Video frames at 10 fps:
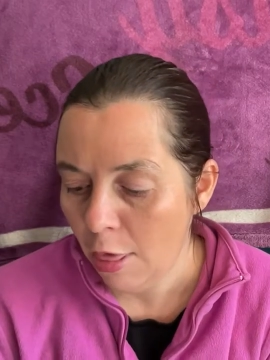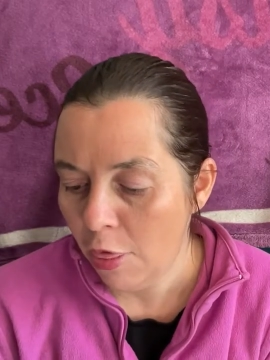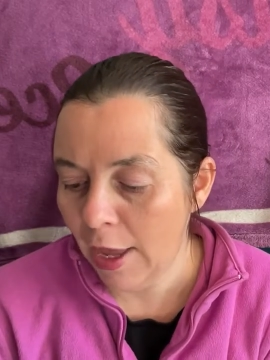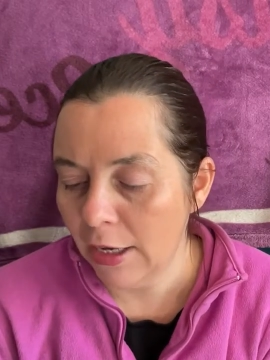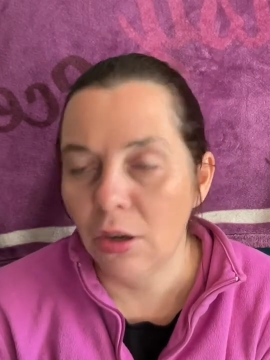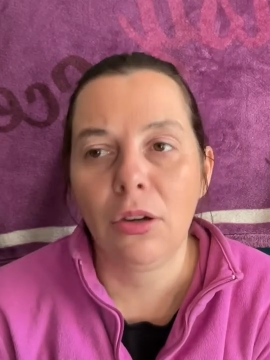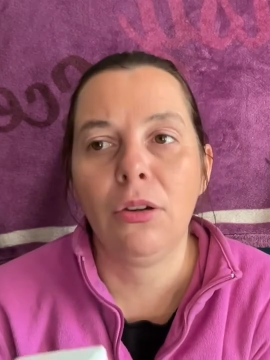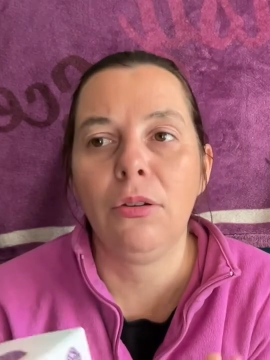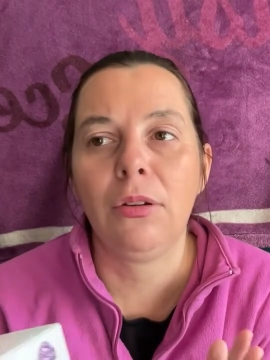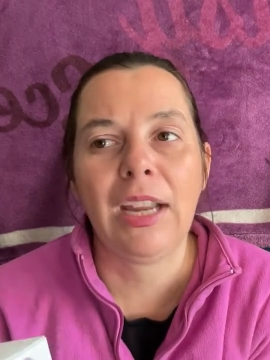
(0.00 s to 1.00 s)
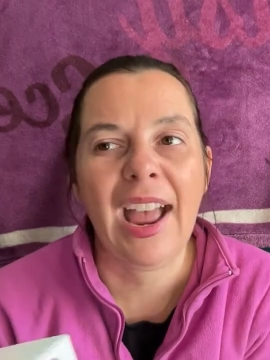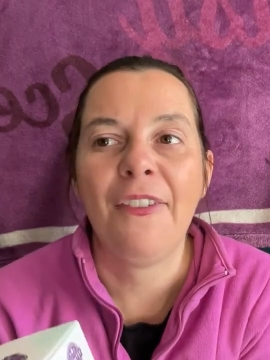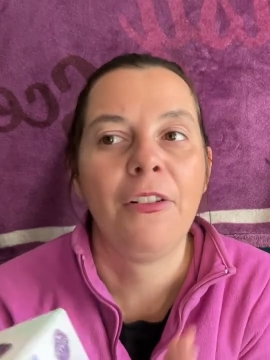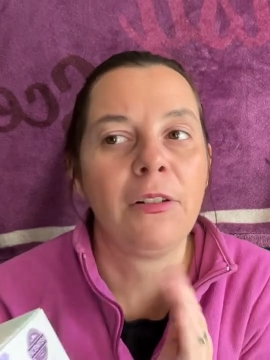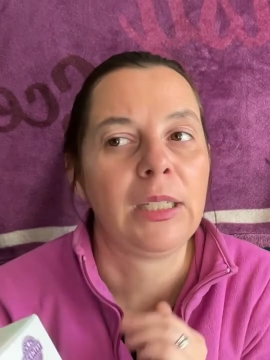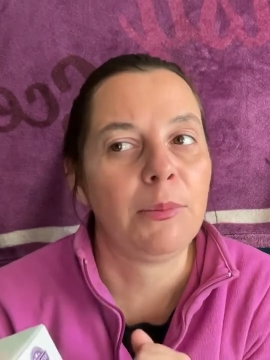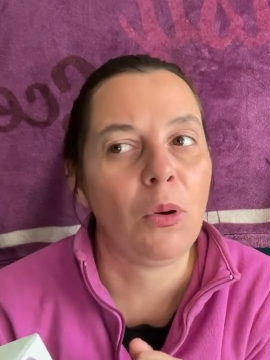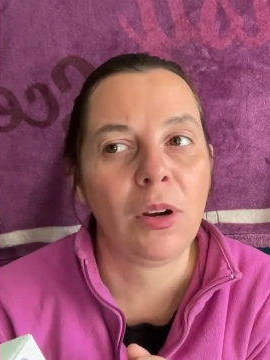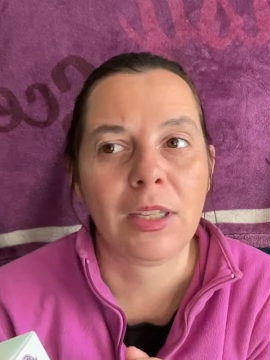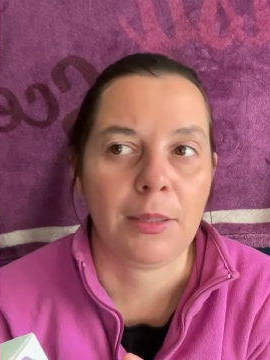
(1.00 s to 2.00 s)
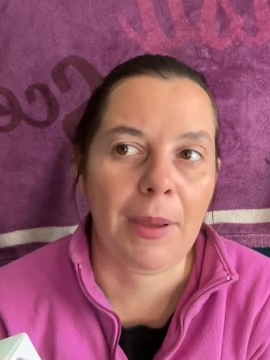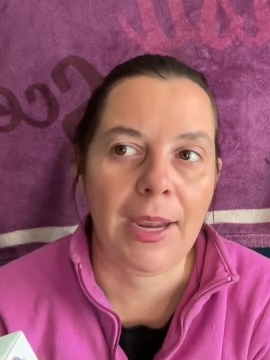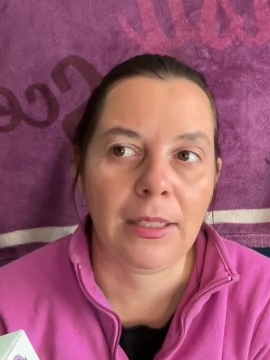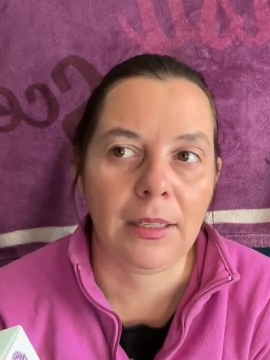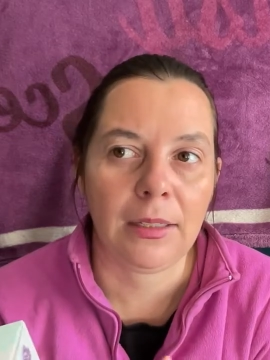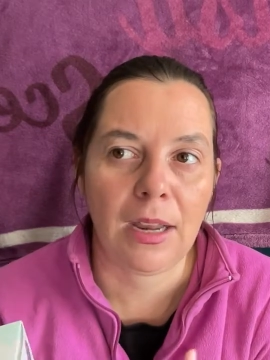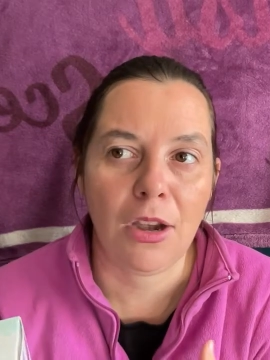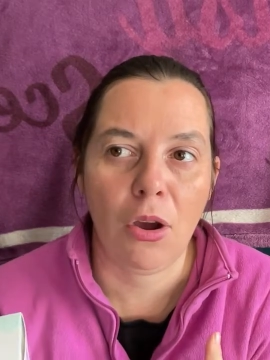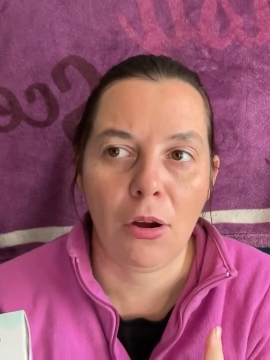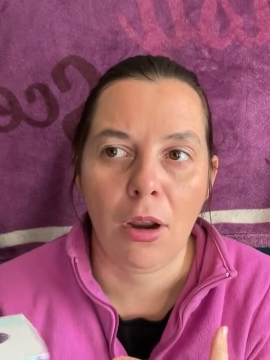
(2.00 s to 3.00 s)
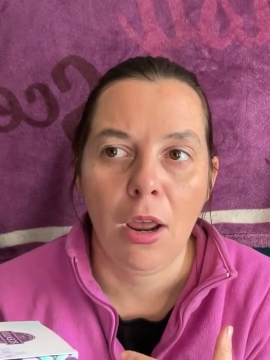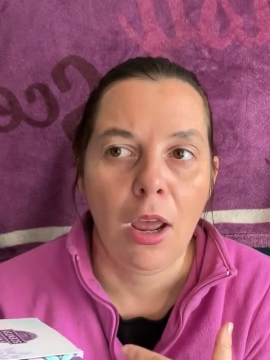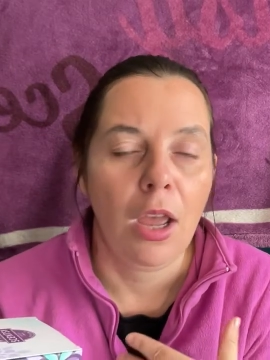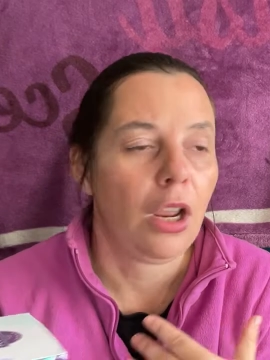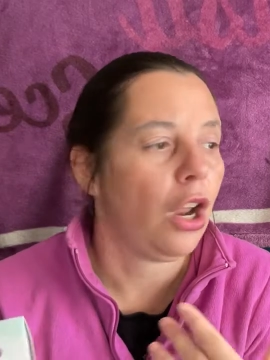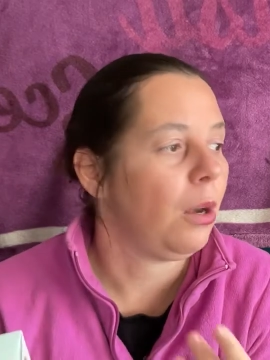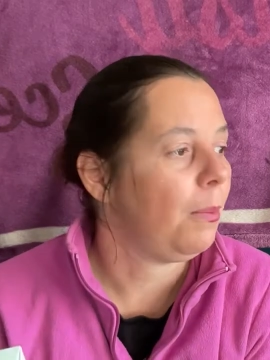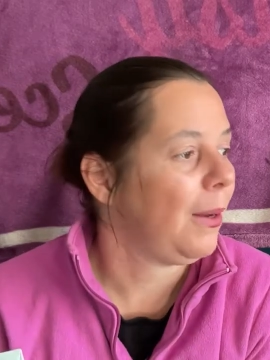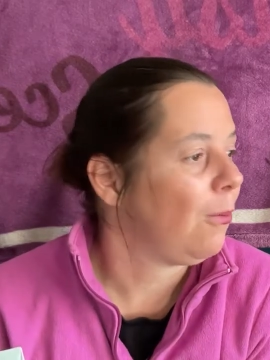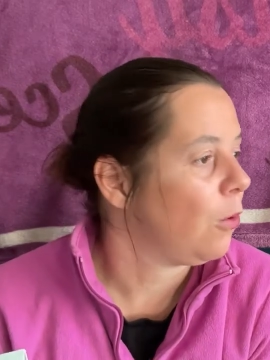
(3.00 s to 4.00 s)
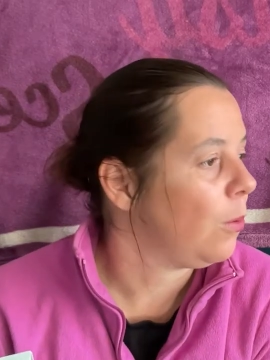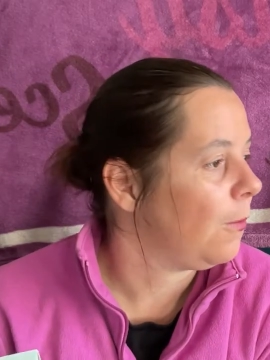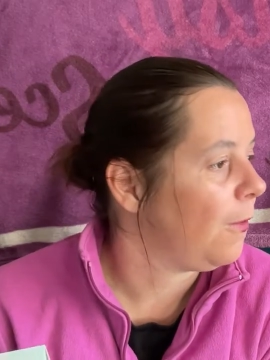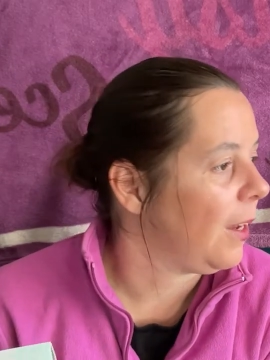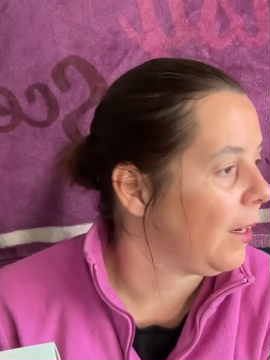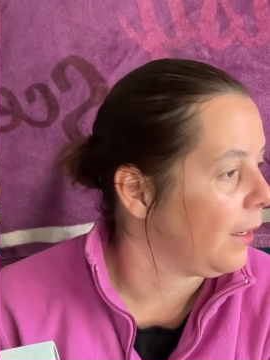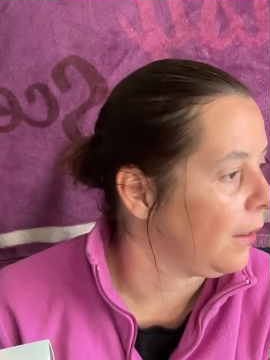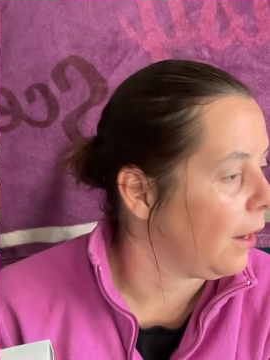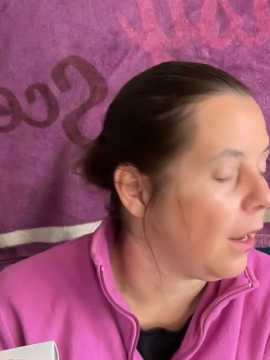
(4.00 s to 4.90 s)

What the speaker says: They do cover smaller spaces. They're not going to be room filling.